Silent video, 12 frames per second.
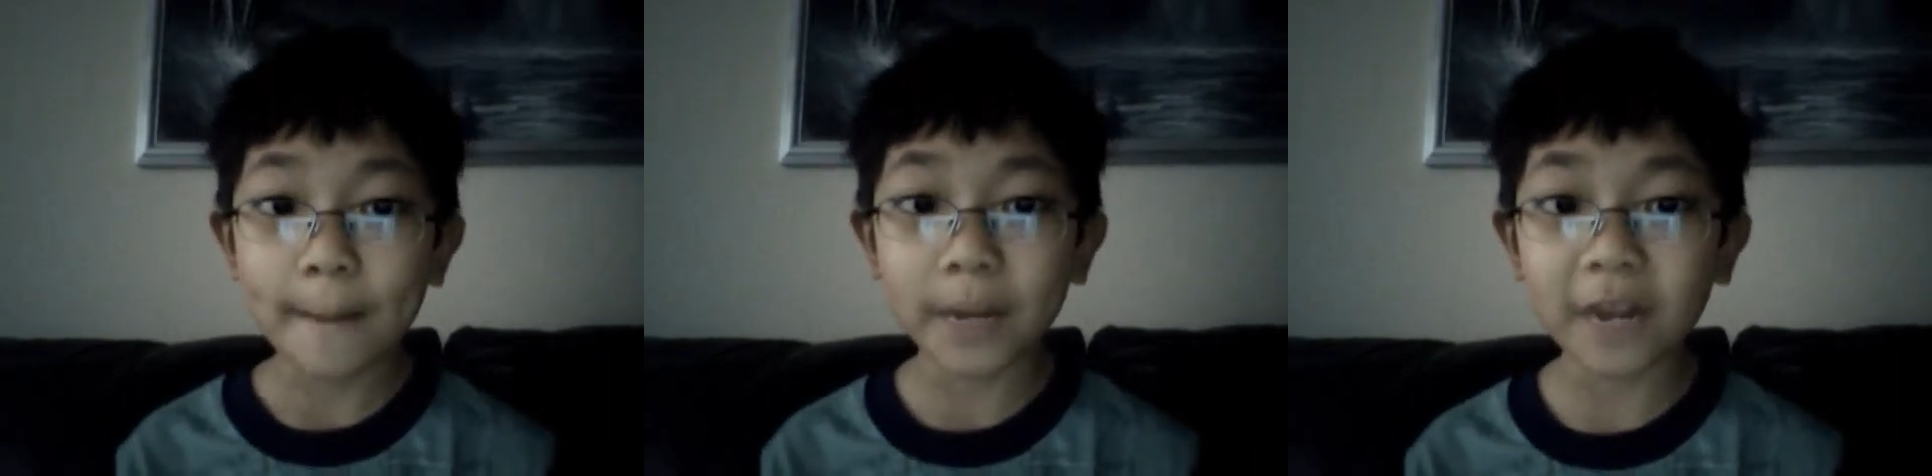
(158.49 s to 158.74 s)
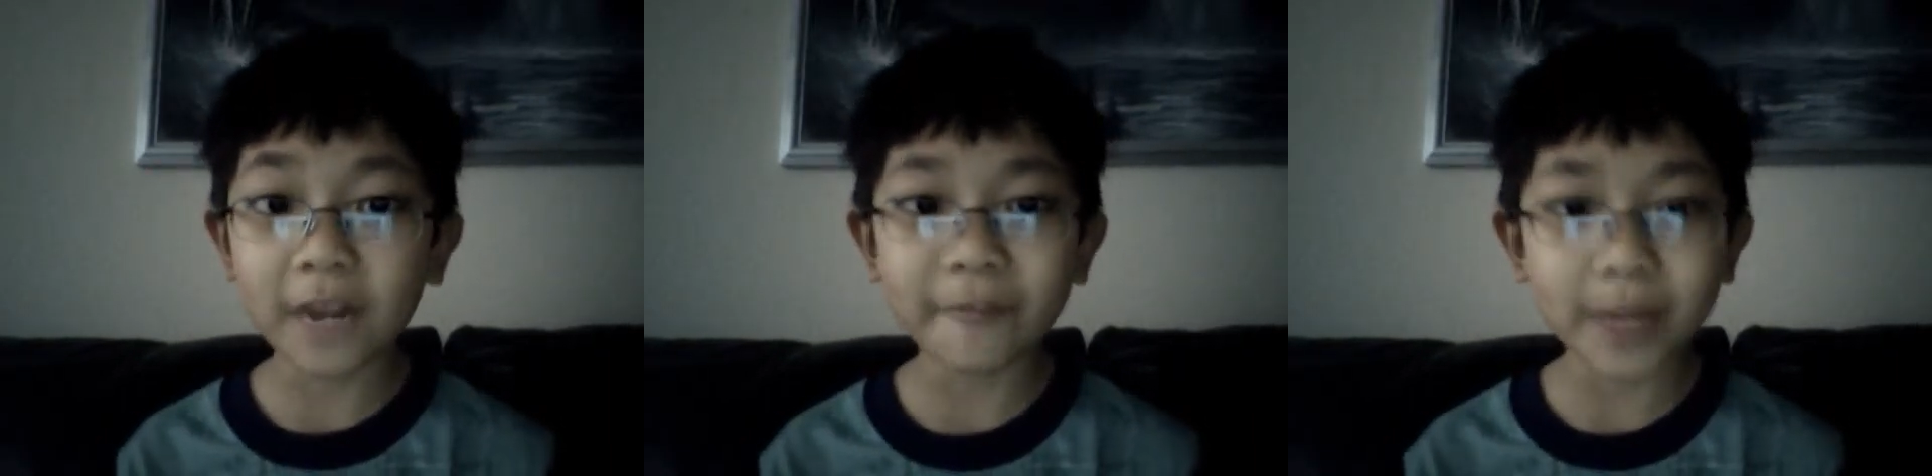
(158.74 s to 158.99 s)

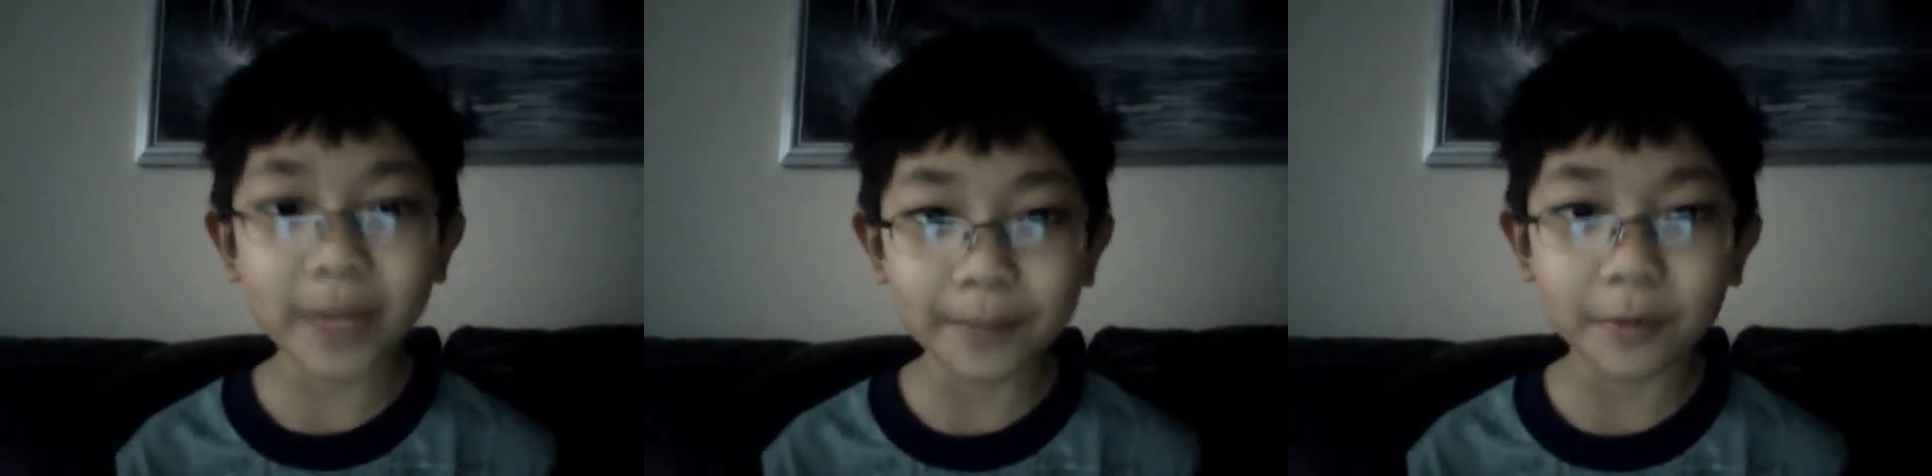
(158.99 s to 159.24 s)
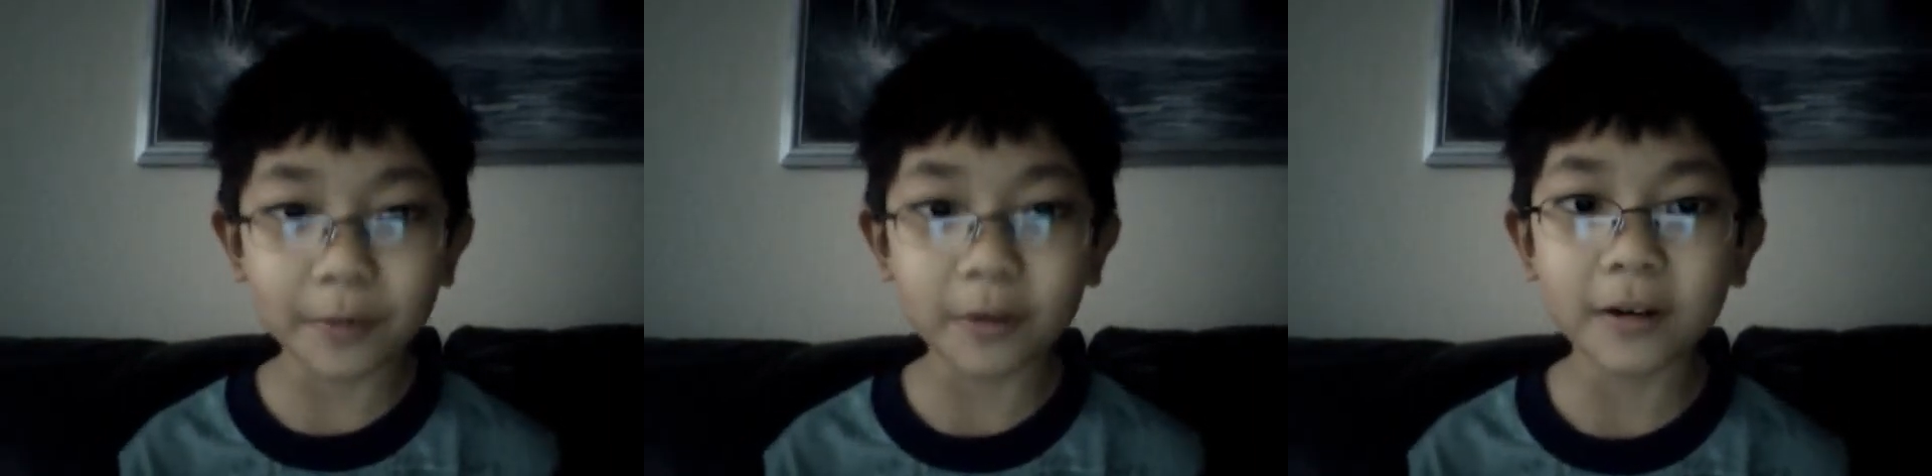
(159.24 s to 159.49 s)
But if
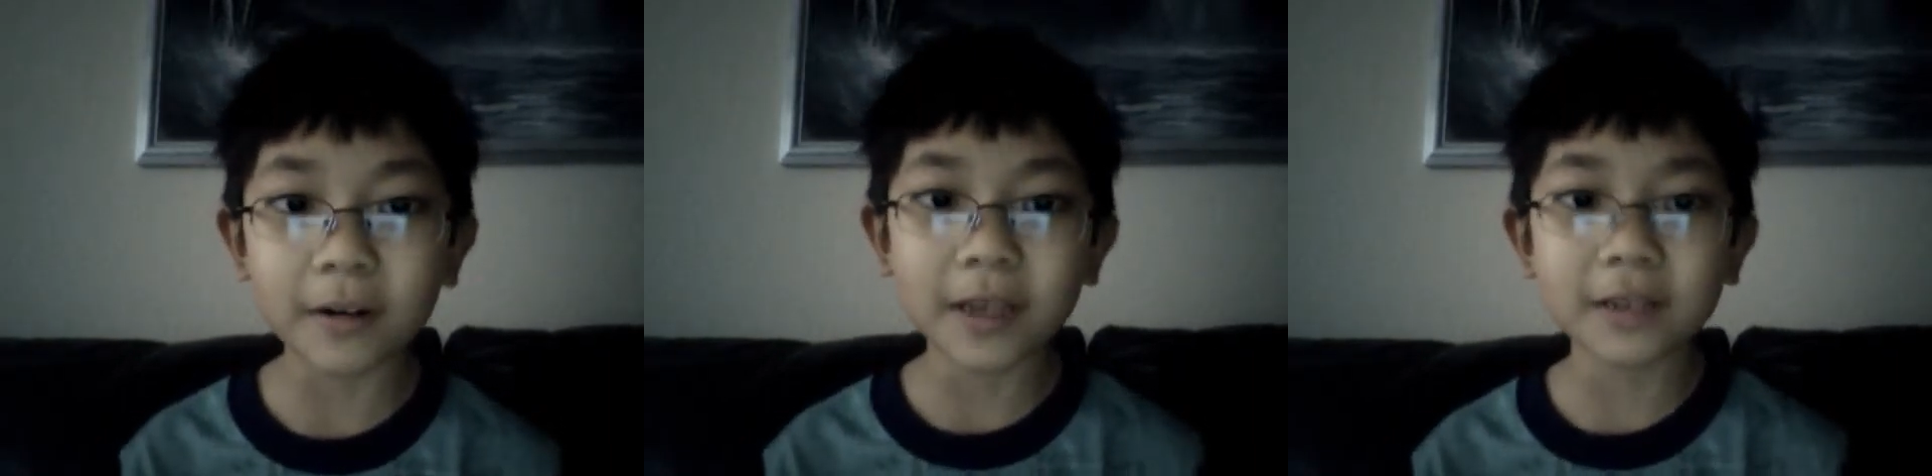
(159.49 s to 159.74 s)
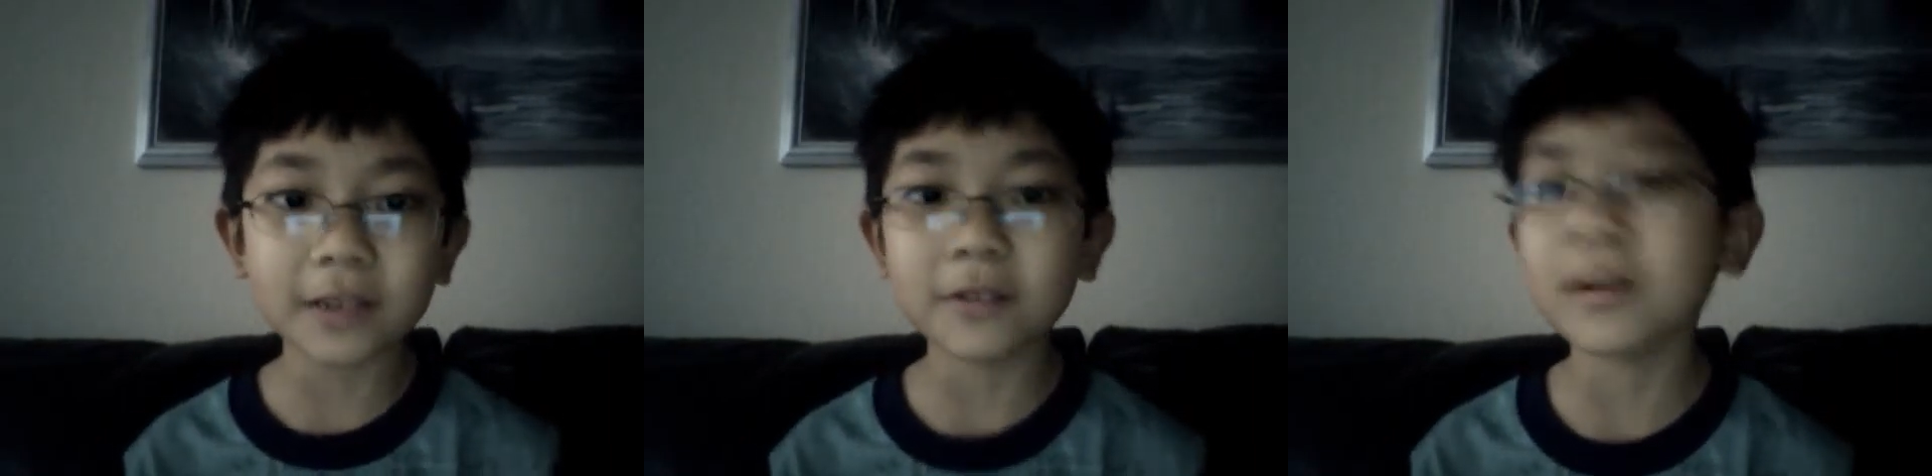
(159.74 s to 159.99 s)
people
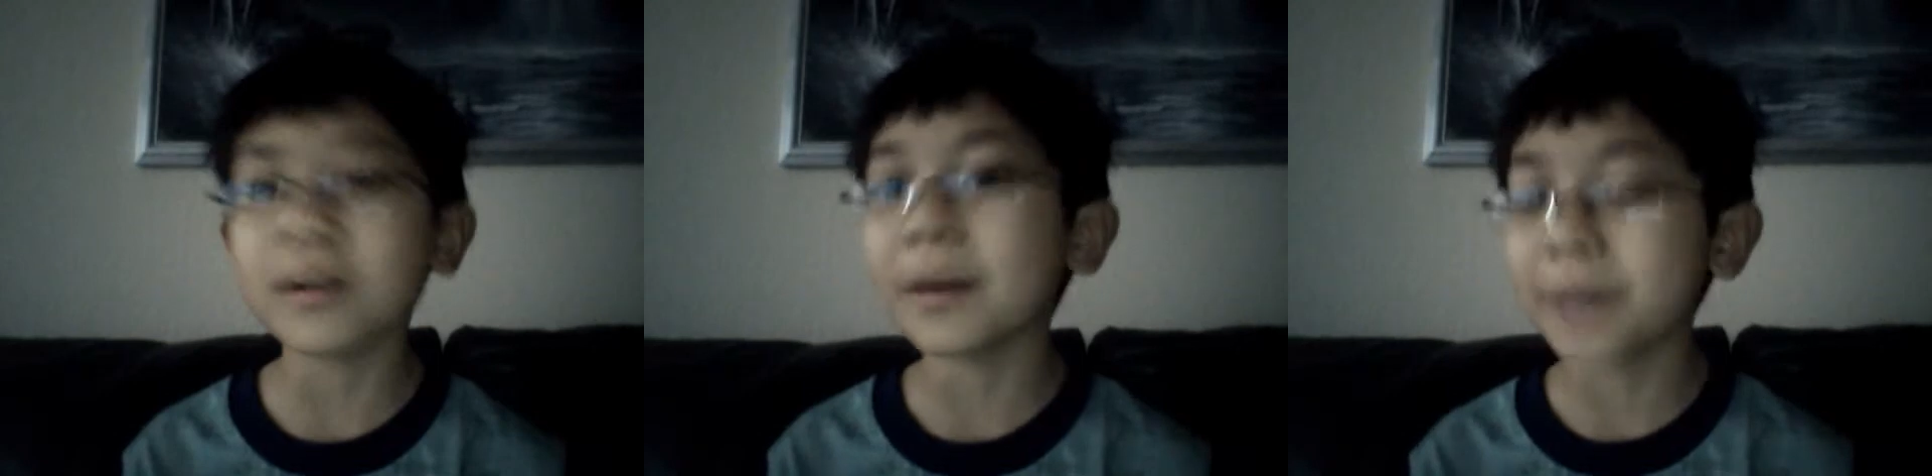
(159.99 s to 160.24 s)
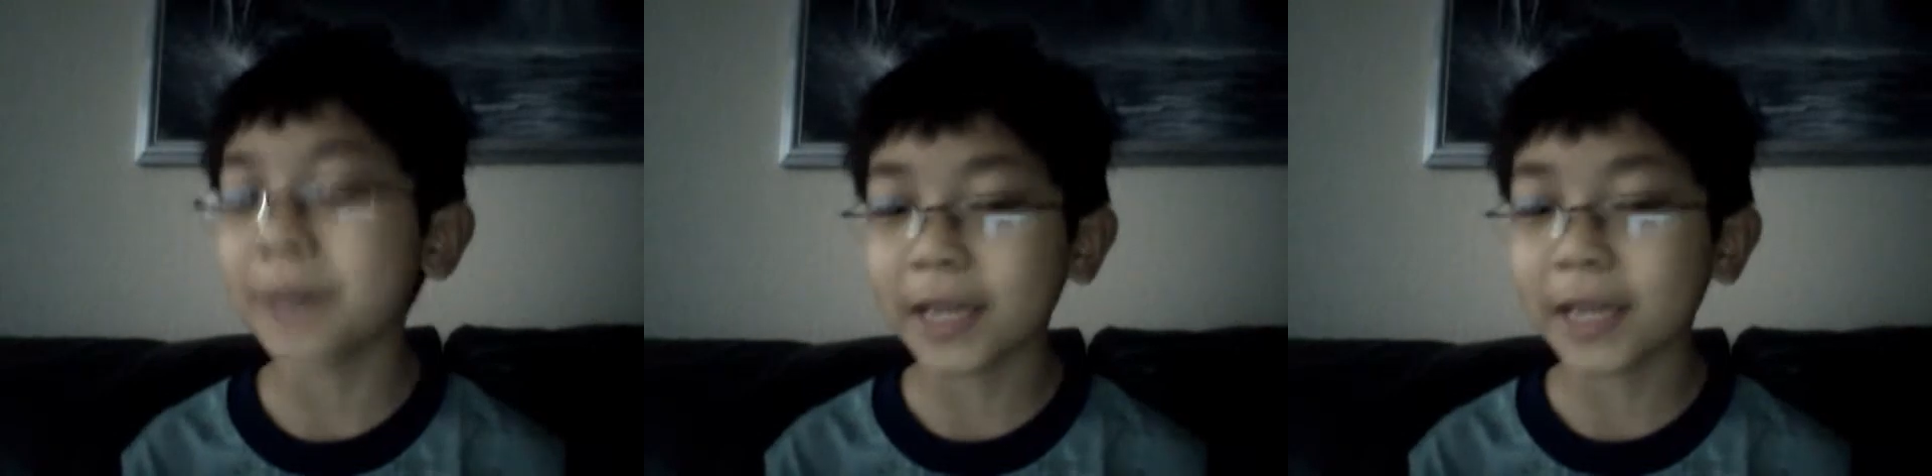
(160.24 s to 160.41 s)
interrupt,